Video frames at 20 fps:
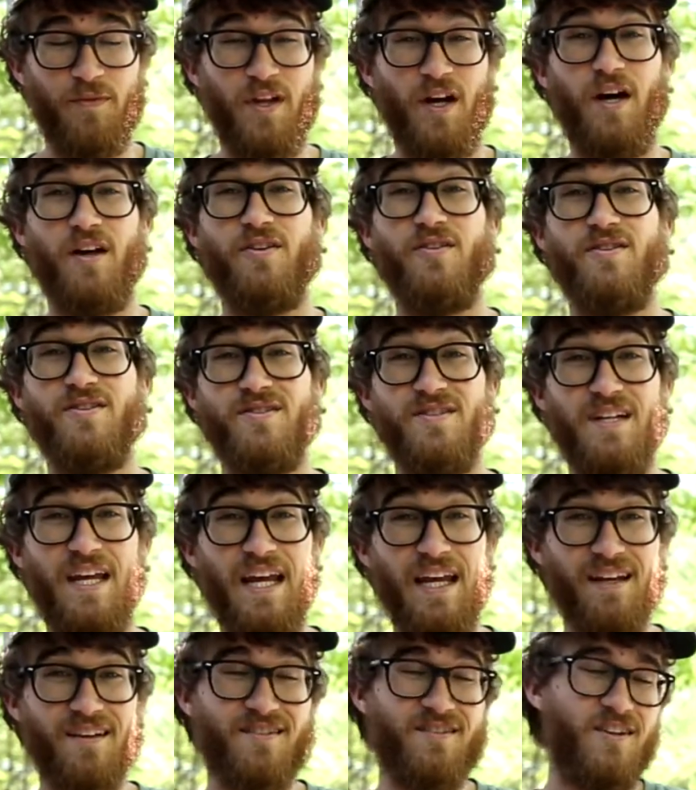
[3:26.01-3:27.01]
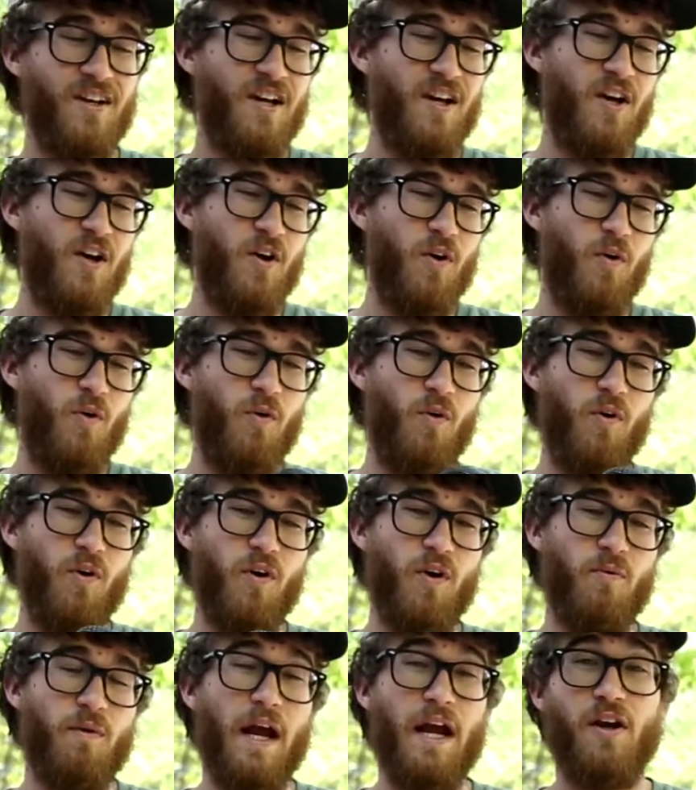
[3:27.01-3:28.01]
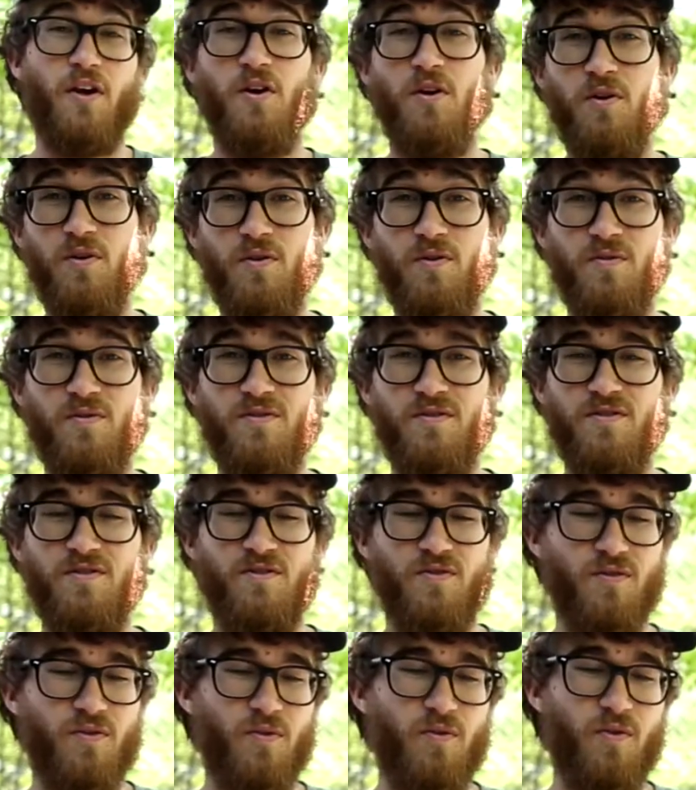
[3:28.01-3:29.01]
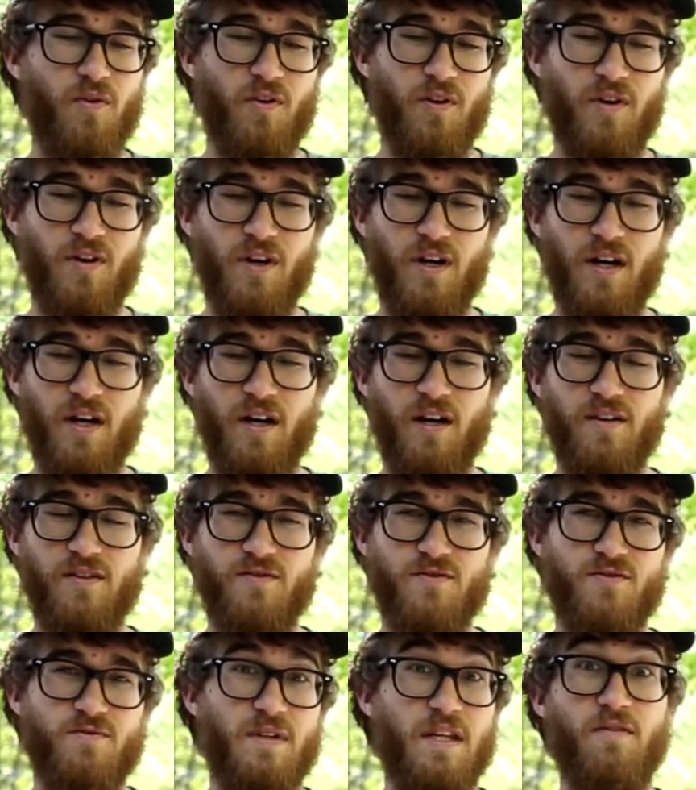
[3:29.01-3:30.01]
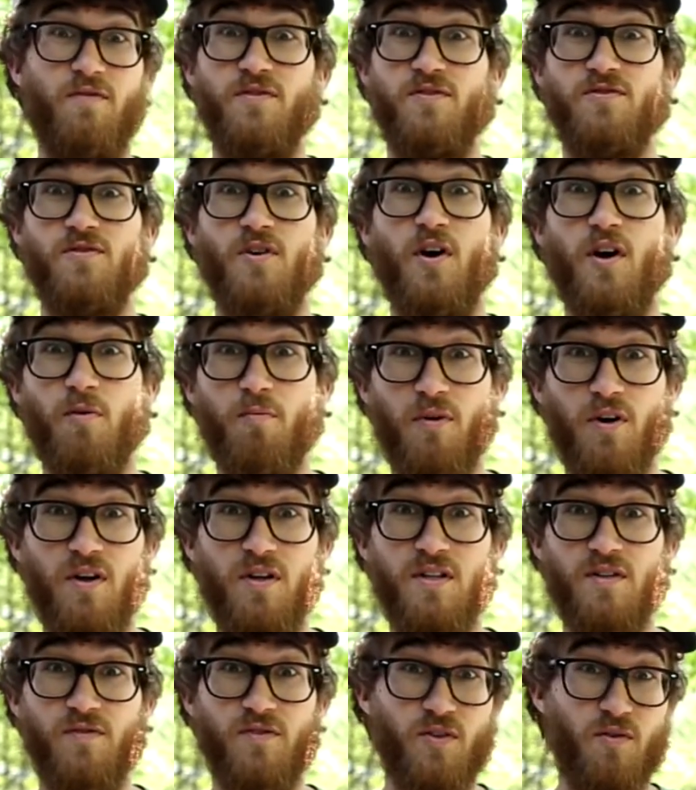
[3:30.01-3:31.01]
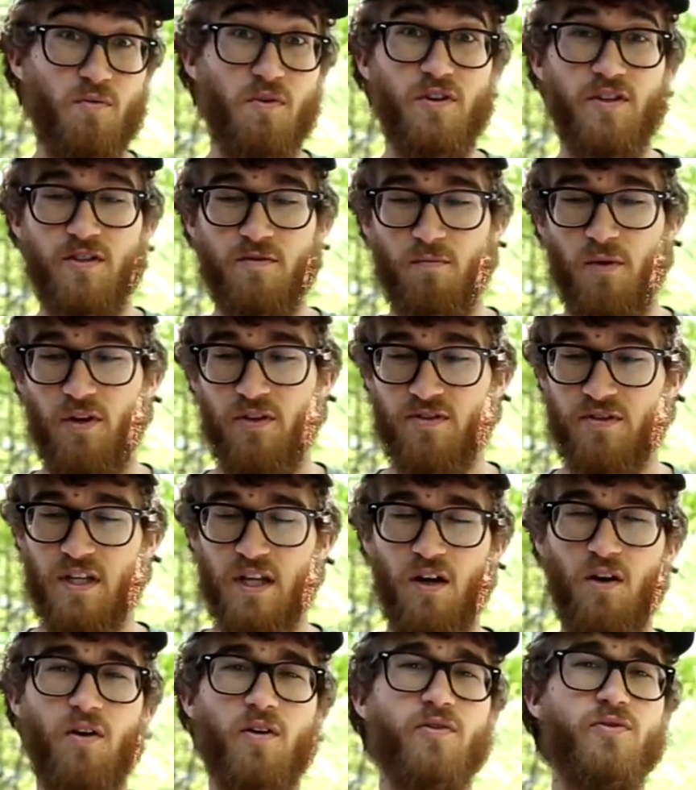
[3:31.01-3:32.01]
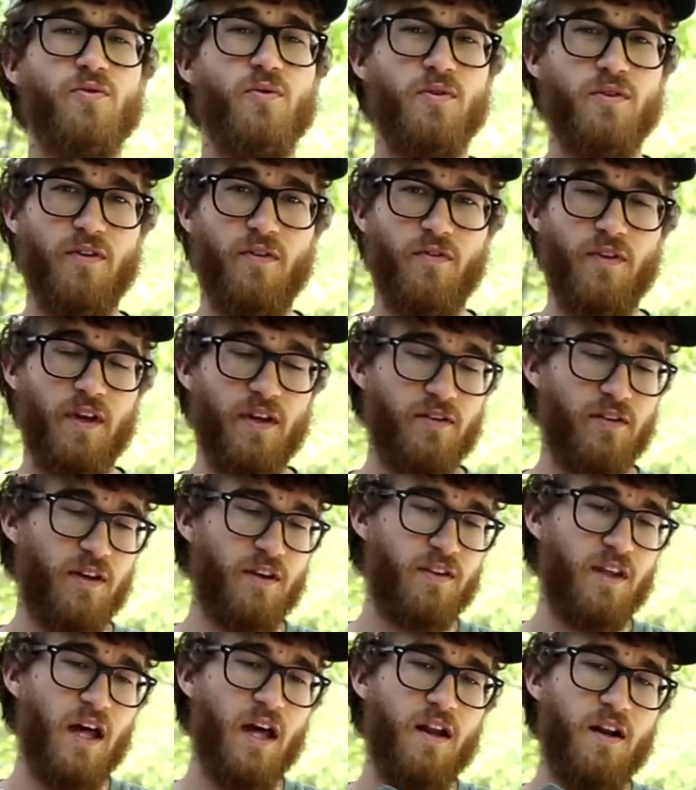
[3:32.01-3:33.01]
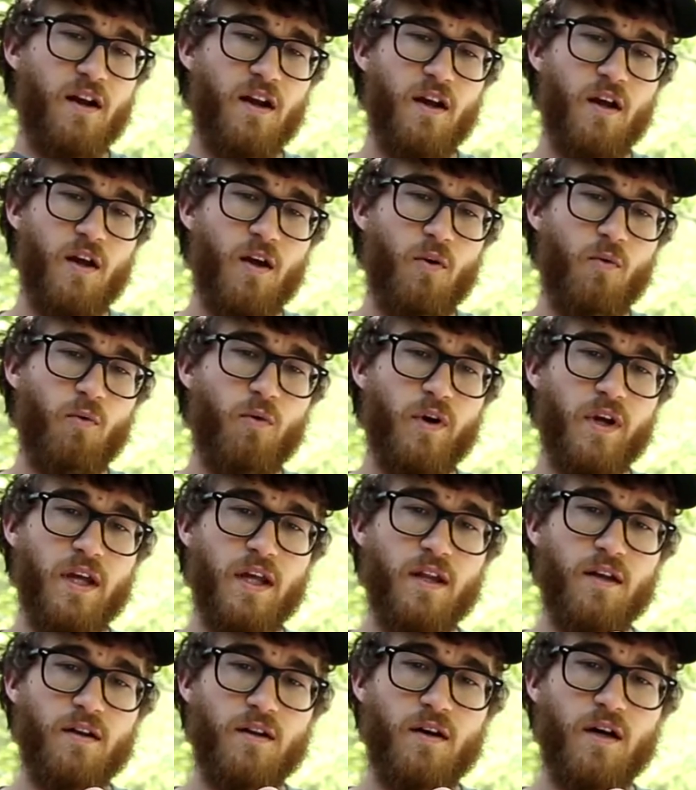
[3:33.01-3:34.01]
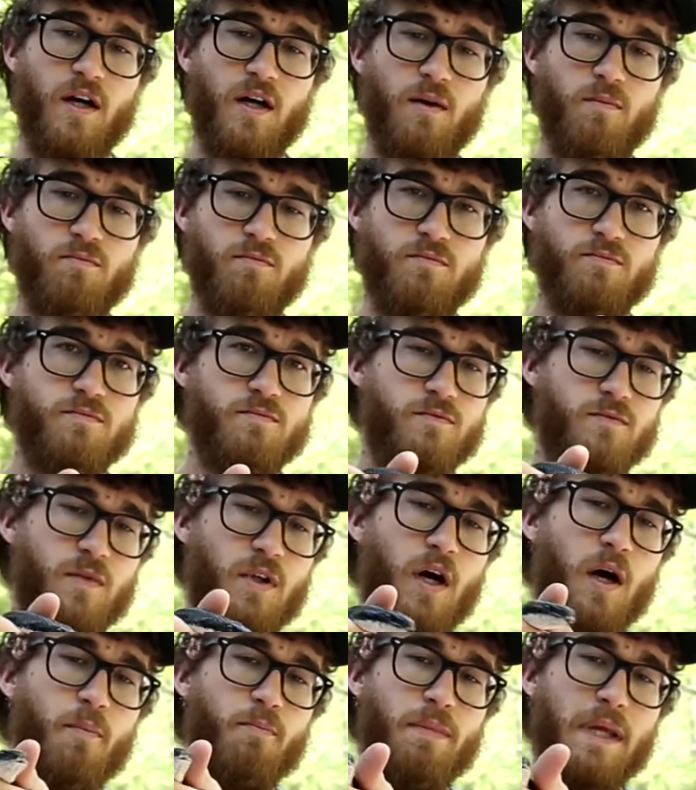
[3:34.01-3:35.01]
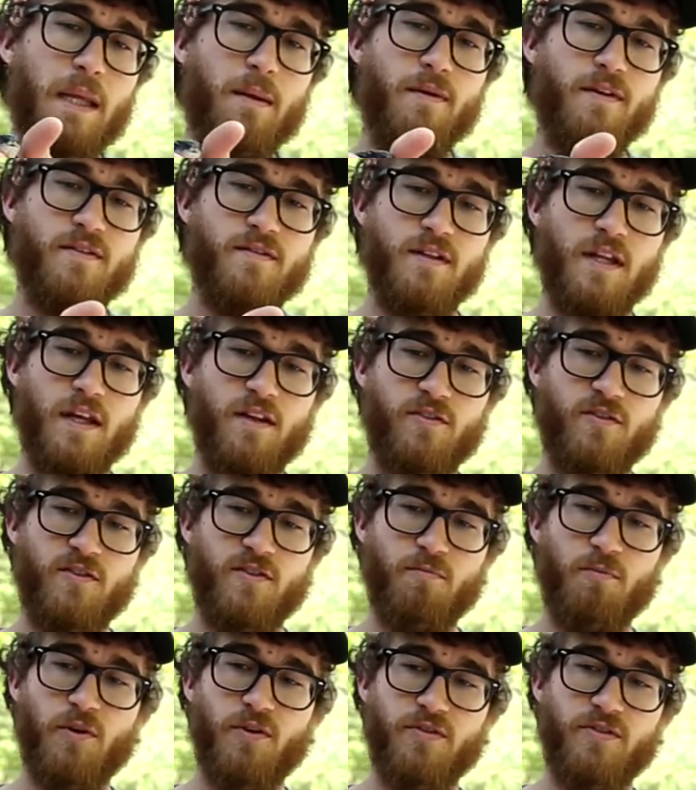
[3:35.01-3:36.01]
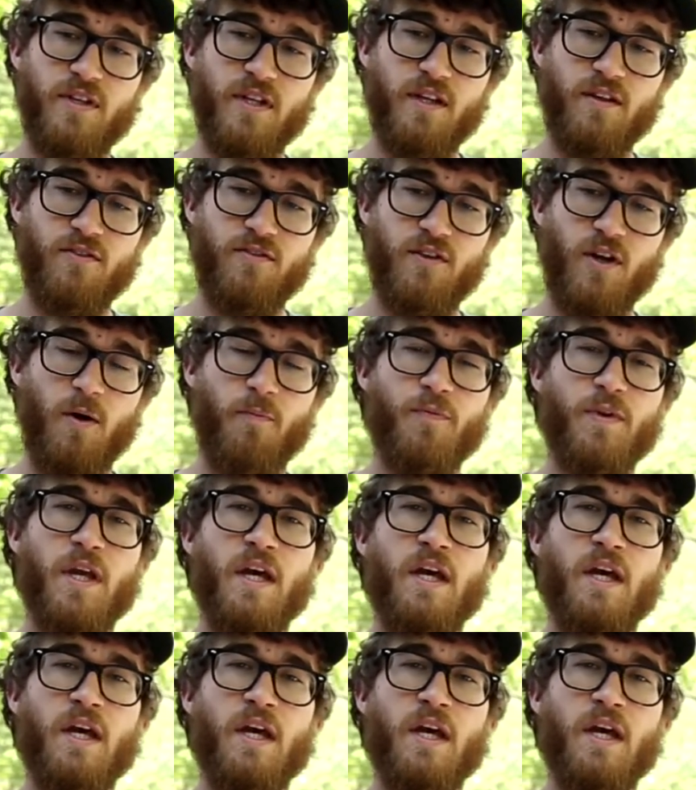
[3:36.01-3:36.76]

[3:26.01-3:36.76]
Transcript: other snakes or raccoons or even songbirds. If it's a really small snake, all sorts of things like that will eat baby snakes and small snakes. So